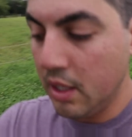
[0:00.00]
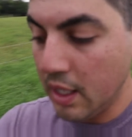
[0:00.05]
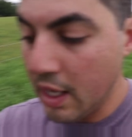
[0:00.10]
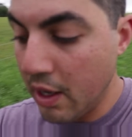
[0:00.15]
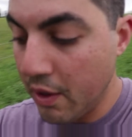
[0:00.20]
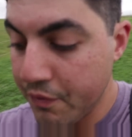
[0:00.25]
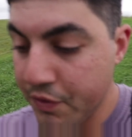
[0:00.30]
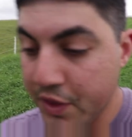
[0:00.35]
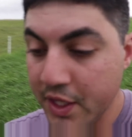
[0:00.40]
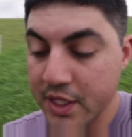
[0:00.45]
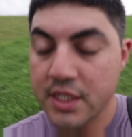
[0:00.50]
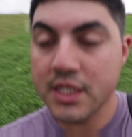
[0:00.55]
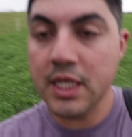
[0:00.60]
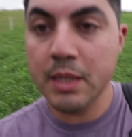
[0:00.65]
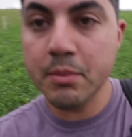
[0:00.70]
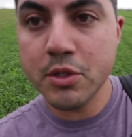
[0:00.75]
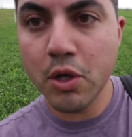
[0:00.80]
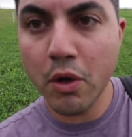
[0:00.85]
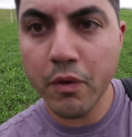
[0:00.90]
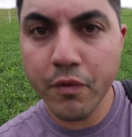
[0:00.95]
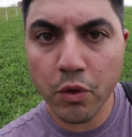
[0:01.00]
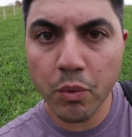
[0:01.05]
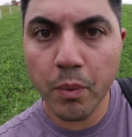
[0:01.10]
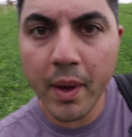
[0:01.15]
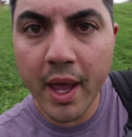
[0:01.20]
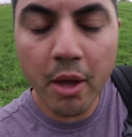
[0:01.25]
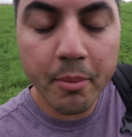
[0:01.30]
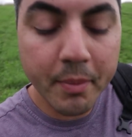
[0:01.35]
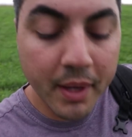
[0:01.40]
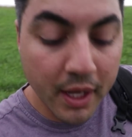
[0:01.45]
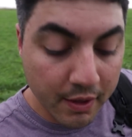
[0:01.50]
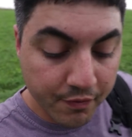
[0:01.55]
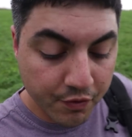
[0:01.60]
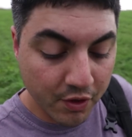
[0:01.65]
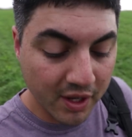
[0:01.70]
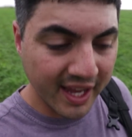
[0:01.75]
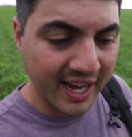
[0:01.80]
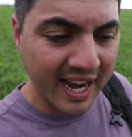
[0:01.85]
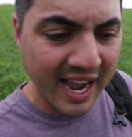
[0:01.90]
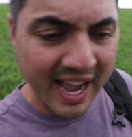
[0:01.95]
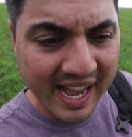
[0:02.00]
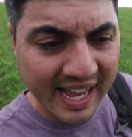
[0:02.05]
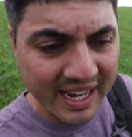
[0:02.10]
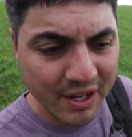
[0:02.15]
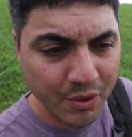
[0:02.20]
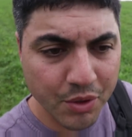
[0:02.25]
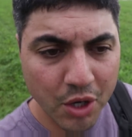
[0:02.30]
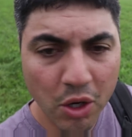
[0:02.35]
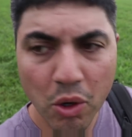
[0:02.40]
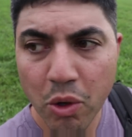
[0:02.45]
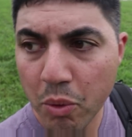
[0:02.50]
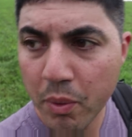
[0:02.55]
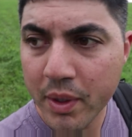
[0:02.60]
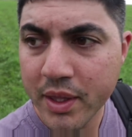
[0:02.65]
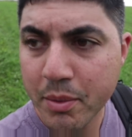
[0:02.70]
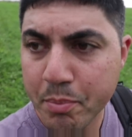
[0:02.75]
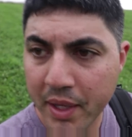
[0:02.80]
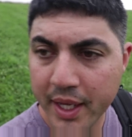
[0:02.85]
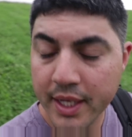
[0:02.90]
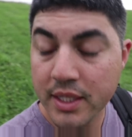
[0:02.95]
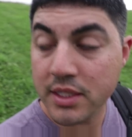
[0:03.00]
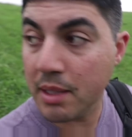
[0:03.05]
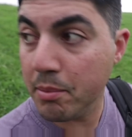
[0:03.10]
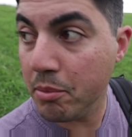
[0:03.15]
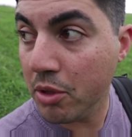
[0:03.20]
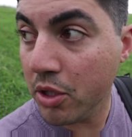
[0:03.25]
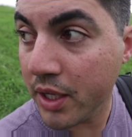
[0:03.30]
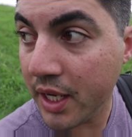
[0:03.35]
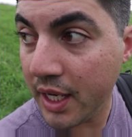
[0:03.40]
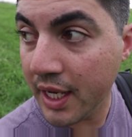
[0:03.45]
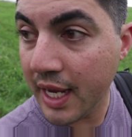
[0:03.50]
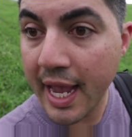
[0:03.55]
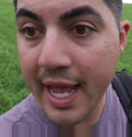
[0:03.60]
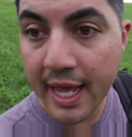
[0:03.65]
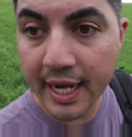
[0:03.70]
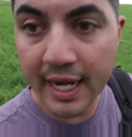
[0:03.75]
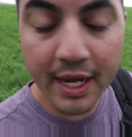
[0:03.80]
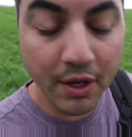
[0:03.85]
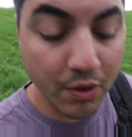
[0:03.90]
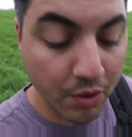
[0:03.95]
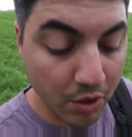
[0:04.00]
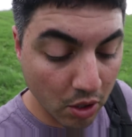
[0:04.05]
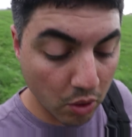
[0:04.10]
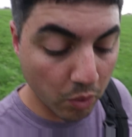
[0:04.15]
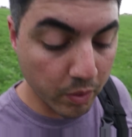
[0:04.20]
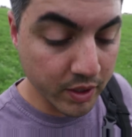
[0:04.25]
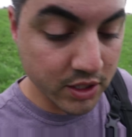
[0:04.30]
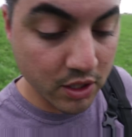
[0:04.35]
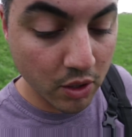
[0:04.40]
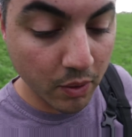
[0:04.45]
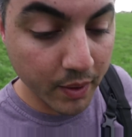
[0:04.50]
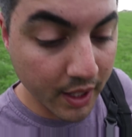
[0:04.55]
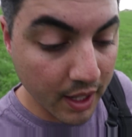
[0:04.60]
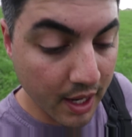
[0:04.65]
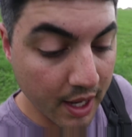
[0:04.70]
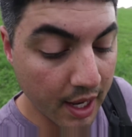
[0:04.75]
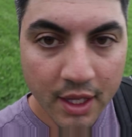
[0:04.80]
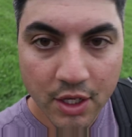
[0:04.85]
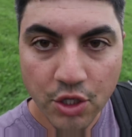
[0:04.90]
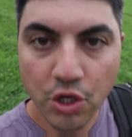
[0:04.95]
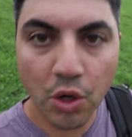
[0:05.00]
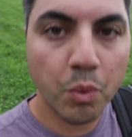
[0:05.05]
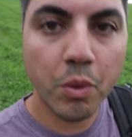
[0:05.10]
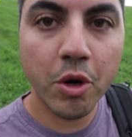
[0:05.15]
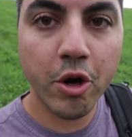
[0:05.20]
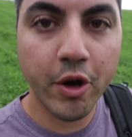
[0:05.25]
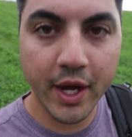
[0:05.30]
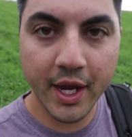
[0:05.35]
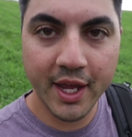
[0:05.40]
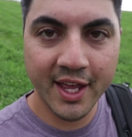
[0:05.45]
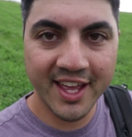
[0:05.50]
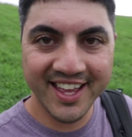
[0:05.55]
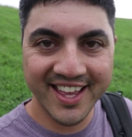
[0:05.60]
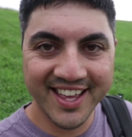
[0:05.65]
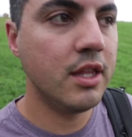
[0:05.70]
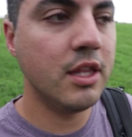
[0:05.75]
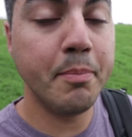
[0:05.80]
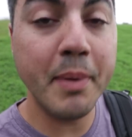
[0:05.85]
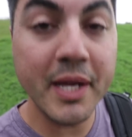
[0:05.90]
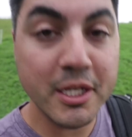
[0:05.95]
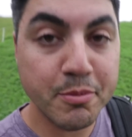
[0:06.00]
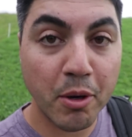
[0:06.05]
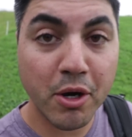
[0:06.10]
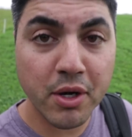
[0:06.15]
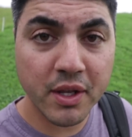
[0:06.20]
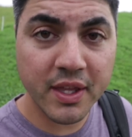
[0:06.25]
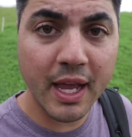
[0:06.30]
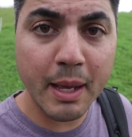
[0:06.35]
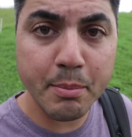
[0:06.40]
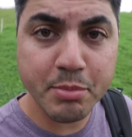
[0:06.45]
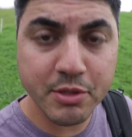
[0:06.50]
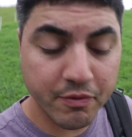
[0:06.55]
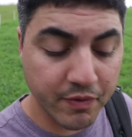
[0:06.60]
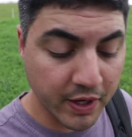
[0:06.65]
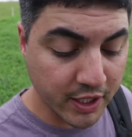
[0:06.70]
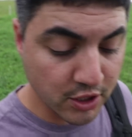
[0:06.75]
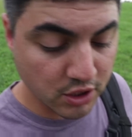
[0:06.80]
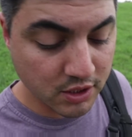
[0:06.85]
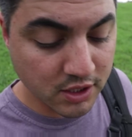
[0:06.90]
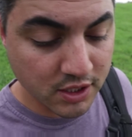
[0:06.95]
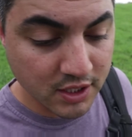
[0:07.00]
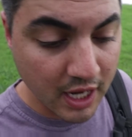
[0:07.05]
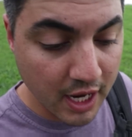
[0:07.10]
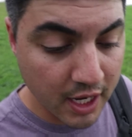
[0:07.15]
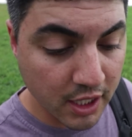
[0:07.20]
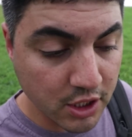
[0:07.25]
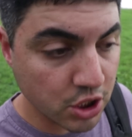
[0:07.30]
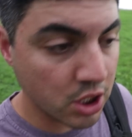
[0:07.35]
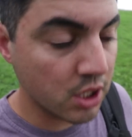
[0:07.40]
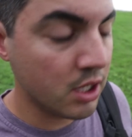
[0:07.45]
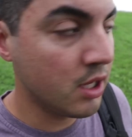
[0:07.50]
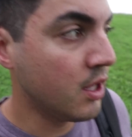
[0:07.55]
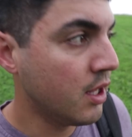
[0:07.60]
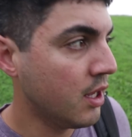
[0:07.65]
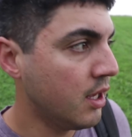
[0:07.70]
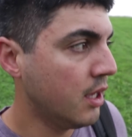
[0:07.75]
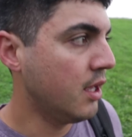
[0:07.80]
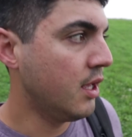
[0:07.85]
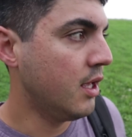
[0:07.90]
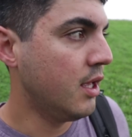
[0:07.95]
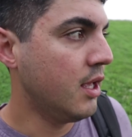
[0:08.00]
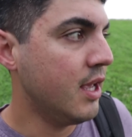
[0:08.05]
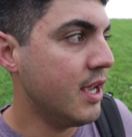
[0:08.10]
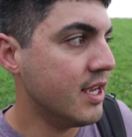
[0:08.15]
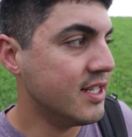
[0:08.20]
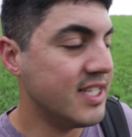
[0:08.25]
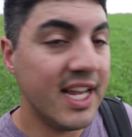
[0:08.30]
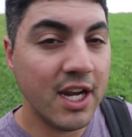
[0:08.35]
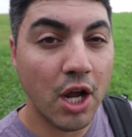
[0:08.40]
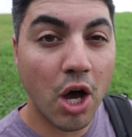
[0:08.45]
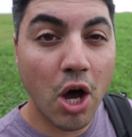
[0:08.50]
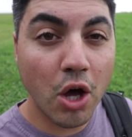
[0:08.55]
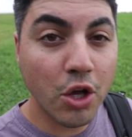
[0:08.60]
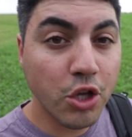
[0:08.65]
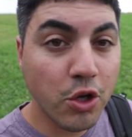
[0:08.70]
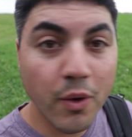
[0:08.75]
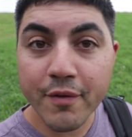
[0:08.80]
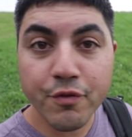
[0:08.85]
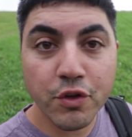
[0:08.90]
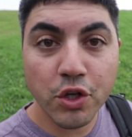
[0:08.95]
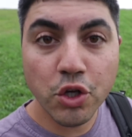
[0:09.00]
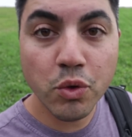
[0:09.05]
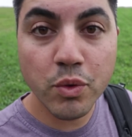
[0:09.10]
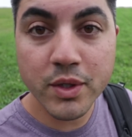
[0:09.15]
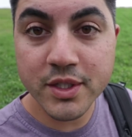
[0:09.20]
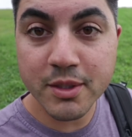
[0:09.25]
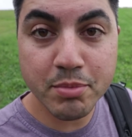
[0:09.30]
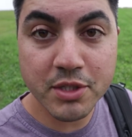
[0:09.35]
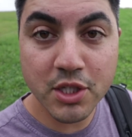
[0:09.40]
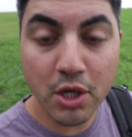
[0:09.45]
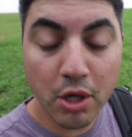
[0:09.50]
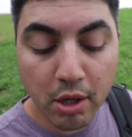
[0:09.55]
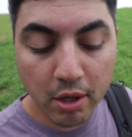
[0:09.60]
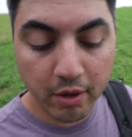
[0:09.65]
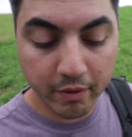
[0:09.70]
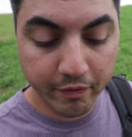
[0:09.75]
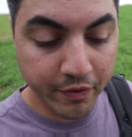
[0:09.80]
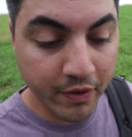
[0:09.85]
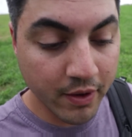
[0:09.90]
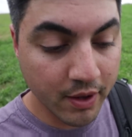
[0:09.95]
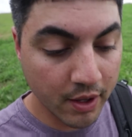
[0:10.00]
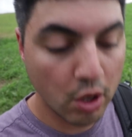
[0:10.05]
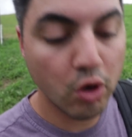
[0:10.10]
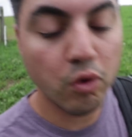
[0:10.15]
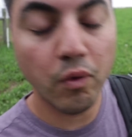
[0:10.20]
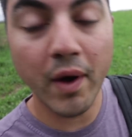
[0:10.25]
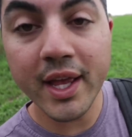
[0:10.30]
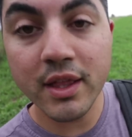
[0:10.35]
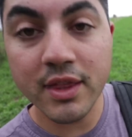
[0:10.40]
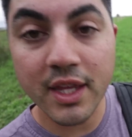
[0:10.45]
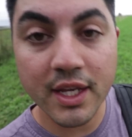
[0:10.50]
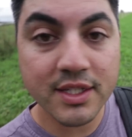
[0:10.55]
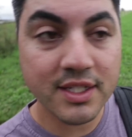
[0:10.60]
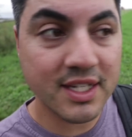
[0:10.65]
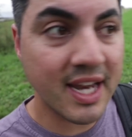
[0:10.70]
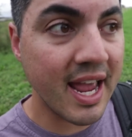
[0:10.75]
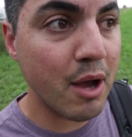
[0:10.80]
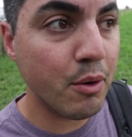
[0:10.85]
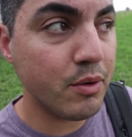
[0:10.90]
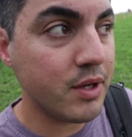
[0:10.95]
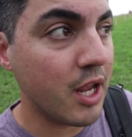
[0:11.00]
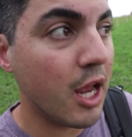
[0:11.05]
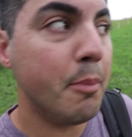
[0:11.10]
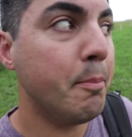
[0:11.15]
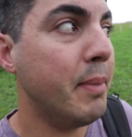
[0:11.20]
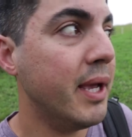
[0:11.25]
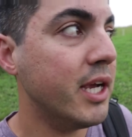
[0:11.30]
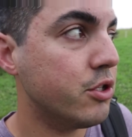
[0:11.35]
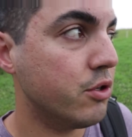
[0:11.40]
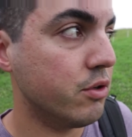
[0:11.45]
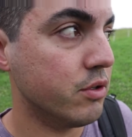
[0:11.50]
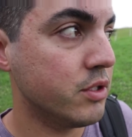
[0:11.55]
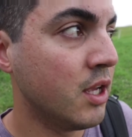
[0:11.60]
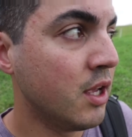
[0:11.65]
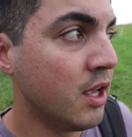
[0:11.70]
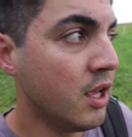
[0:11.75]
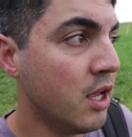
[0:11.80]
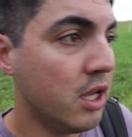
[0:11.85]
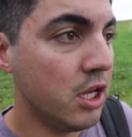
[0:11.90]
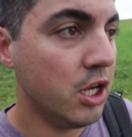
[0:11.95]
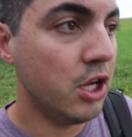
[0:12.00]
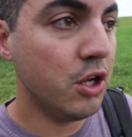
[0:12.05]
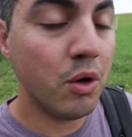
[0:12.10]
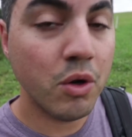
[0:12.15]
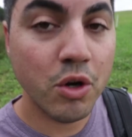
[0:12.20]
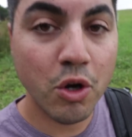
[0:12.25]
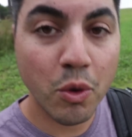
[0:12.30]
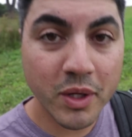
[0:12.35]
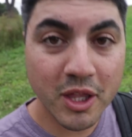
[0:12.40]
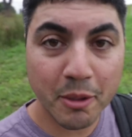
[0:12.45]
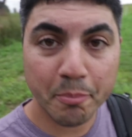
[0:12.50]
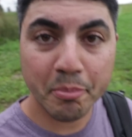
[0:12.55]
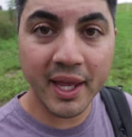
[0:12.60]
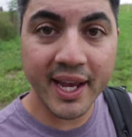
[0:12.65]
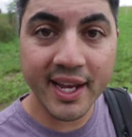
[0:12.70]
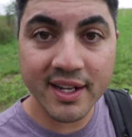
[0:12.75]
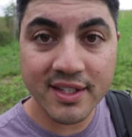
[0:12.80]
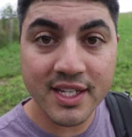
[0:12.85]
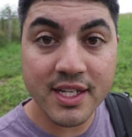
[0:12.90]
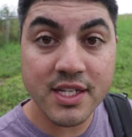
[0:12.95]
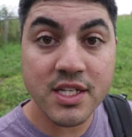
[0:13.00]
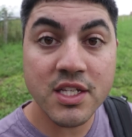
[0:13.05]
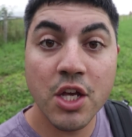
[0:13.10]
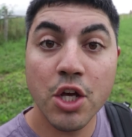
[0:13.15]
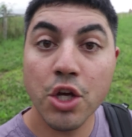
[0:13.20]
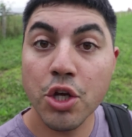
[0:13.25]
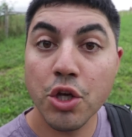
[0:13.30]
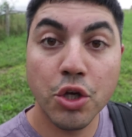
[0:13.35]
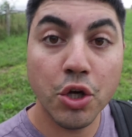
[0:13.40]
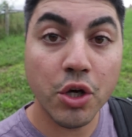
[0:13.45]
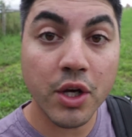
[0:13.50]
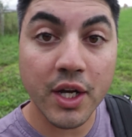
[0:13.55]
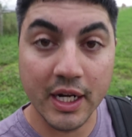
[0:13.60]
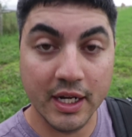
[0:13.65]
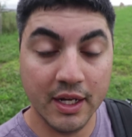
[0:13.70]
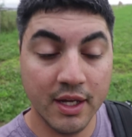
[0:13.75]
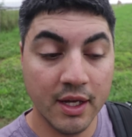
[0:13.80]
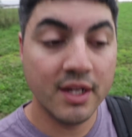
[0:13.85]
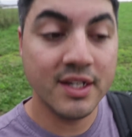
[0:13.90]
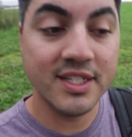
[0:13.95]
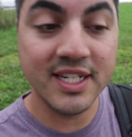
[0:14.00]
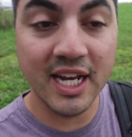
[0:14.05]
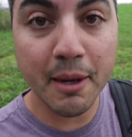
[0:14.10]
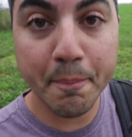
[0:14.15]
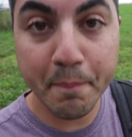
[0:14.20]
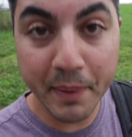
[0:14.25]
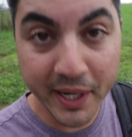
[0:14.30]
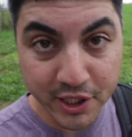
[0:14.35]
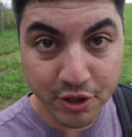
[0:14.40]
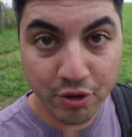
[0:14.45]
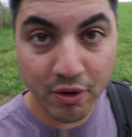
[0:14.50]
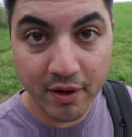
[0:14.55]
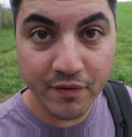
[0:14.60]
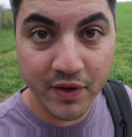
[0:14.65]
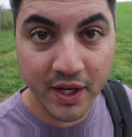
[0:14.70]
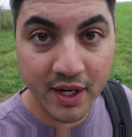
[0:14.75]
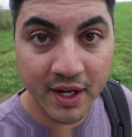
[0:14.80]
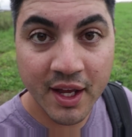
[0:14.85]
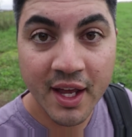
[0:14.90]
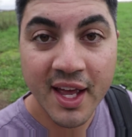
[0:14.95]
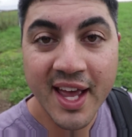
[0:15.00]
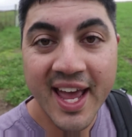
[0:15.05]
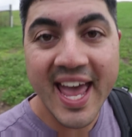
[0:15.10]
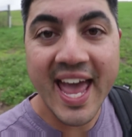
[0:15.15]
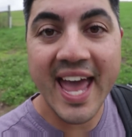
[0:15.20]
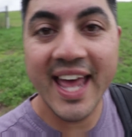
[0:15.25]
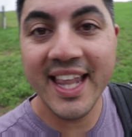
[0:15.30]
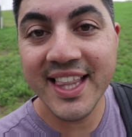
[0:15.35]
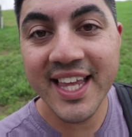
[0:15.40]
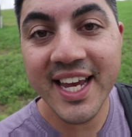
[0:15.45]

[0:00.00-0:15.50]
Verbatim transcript: Now, if this seems overwhelming, if you're like, I don't know what plants I'm looking at and I don't know what's going on, don't worry. The best part of the observation stage is that all you have to do is observe. Write things down, take pictures. You don't know what the plant is? Good. Take a picture of it, and